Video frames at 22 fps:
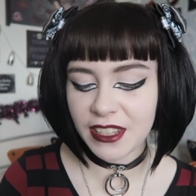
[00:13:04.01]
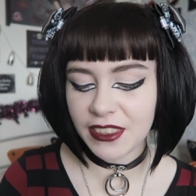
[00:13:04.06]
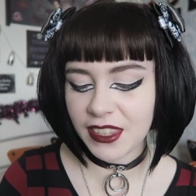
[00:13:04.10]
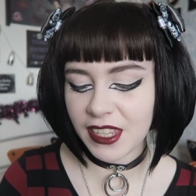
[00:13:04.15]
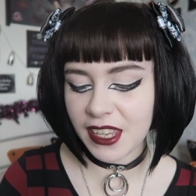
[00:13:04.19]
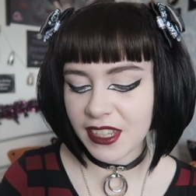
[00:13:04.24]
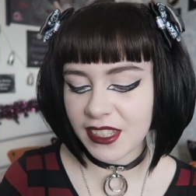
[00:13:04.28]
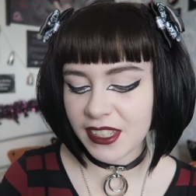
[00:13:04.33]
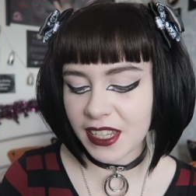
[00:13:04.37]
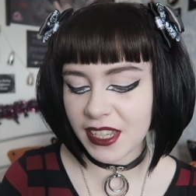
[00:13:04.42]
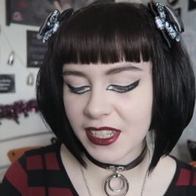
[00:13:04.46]

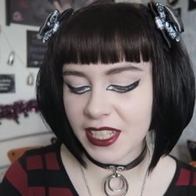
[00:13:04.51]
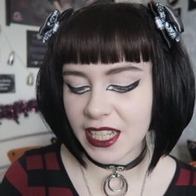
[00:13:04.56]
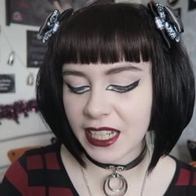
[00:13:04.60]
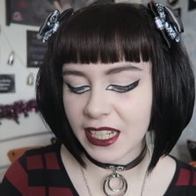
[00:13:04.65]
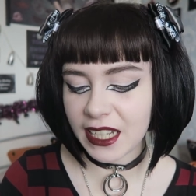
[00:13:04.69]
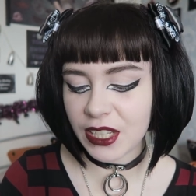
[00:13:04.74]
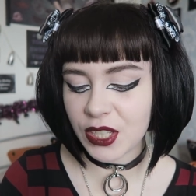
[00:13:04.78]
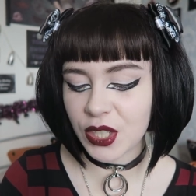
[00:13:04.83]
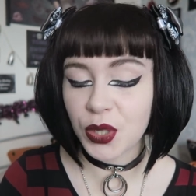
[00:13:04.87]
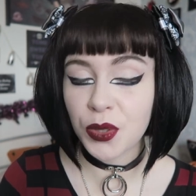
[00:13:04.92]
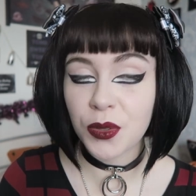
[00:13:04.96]
This is a
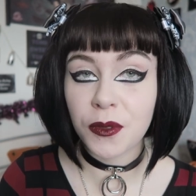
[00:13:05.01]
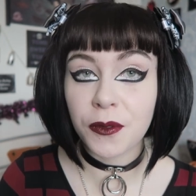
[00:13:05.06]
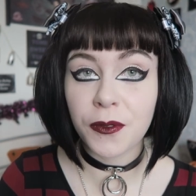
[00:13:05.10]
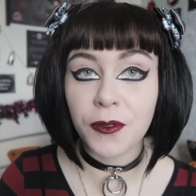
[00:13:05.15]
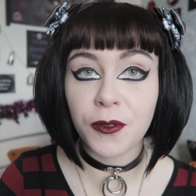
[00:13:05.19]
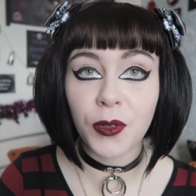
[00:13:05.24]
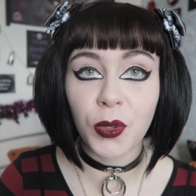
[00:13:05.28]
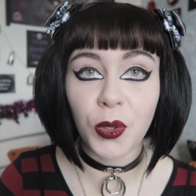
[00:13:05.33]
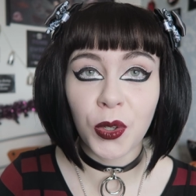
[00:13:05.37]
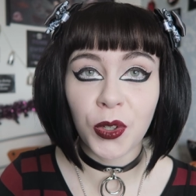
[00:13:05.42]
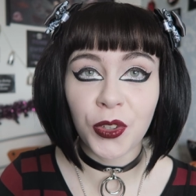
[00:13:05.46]
little
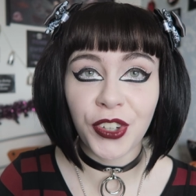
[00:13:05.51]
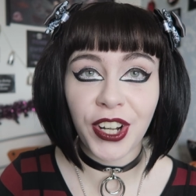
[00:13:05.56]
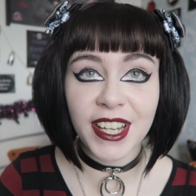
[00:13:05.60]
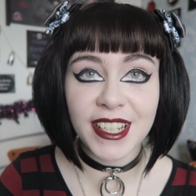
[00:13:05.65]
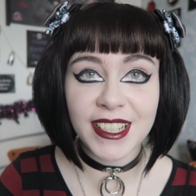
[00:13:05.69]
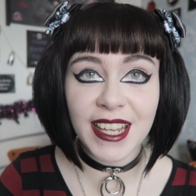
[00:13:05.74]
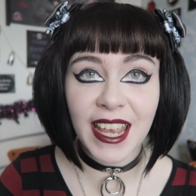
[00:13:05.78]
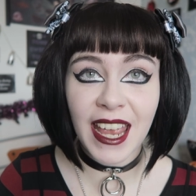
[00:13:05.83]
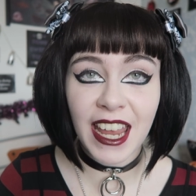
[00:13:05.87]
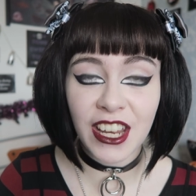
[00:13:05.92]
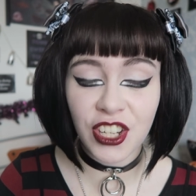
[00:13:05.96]

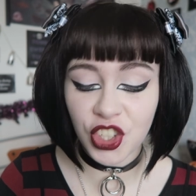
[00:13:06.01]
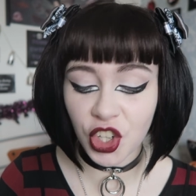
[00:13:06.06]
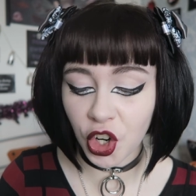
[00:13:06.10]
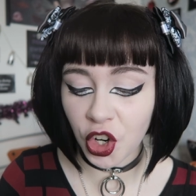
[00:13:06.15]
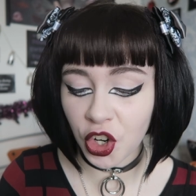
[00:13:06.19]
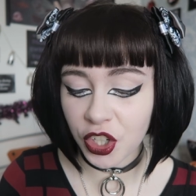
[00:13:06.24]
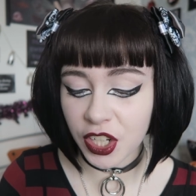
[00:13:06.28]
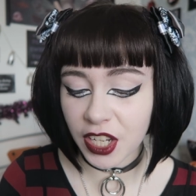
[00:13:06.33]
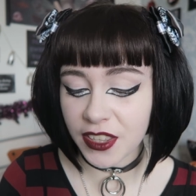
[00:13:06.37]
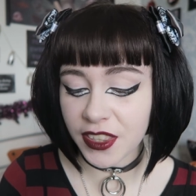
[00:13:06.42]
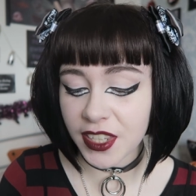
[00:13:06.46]
fluorite
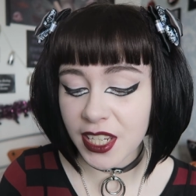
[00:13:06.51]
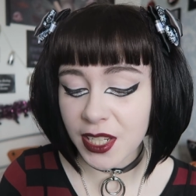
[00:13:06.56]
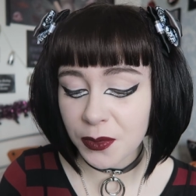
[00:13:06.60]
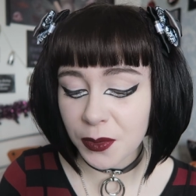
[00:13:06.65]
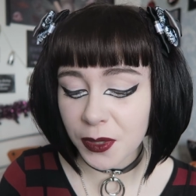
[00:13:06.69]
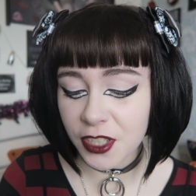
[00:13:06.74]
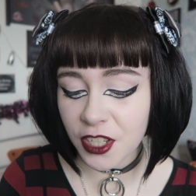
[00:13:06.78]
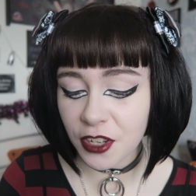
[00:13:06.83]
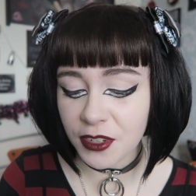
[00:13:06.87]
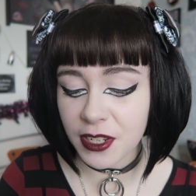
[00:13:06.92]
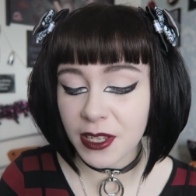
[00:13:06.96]
hedgehog. And this
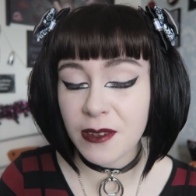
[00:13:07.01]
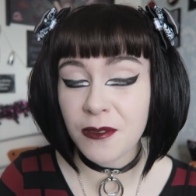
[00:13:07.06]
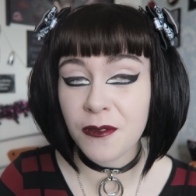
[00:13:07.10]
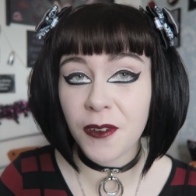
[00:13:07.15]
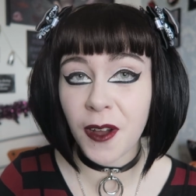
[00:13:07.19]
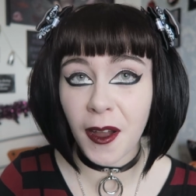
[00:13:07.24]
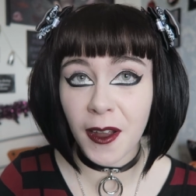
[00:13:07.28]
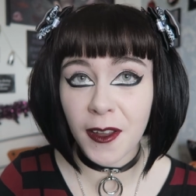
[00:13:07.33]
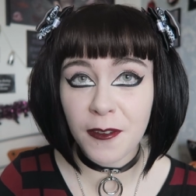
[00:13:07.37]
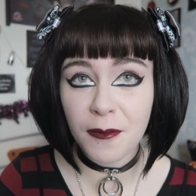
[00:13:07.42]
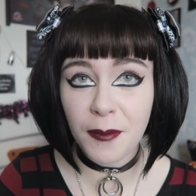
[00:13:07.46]
was only
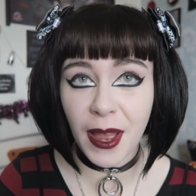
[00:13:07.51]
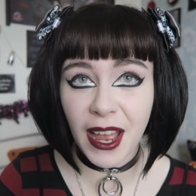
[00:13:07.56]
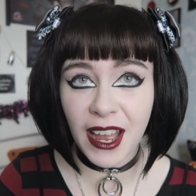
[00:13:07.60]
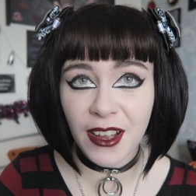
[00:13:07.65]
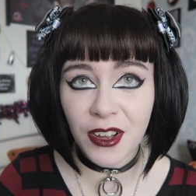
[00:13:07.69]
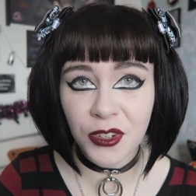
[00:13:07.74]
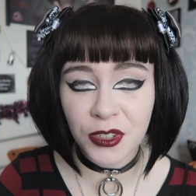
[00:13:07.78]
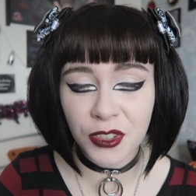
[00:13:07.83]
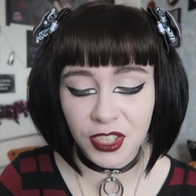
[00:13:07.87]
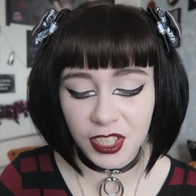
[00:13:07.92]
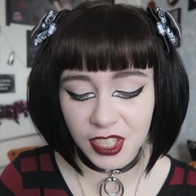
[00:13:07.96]

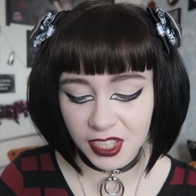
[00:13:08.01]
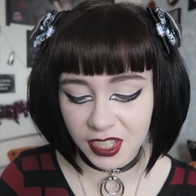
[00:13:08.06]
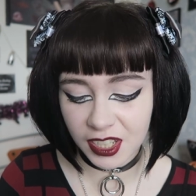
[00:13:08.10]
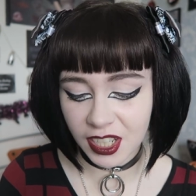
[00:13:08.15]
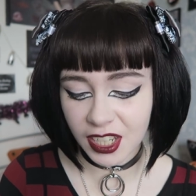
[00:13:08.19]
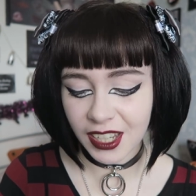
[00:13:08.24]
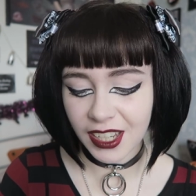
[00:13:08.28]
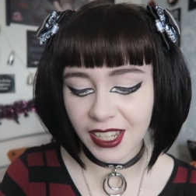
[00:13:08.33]
£5.